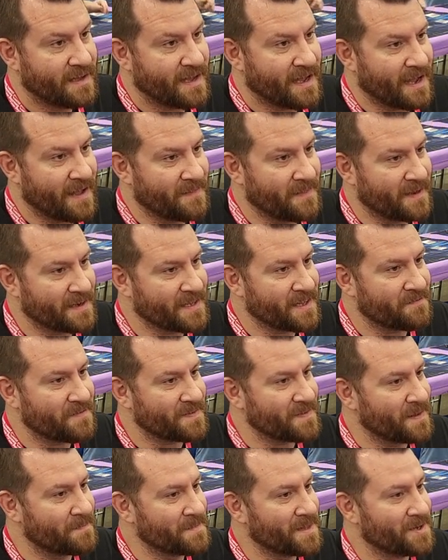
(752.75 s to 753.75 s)
And then giving
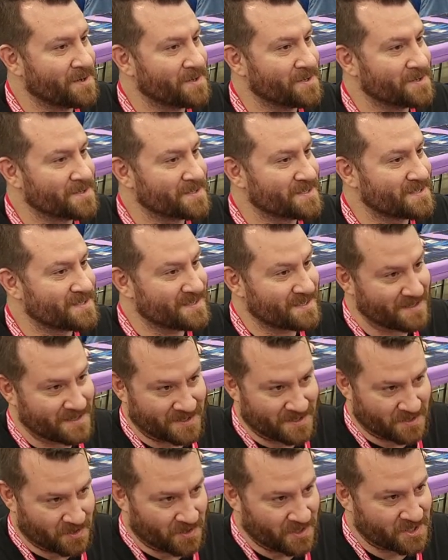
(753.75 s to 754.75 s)
them those
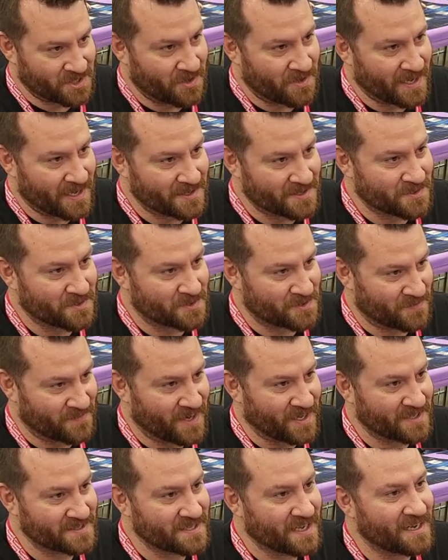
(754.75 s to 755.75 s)
store showdowns, which we've
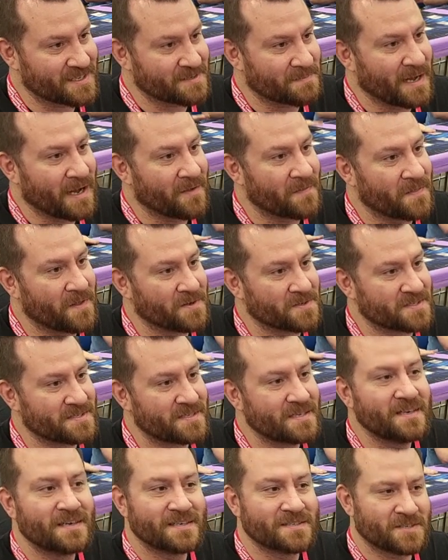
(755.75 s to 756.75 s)
already talked about, those
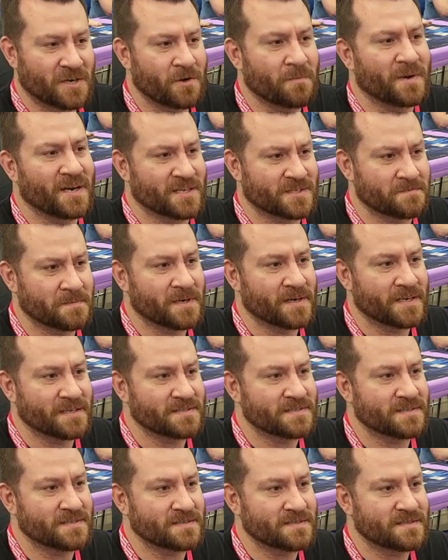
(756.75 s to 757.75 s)
tournament
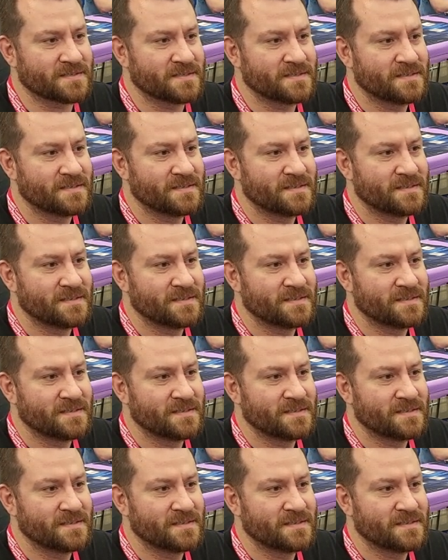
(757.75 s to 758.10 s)
experiences.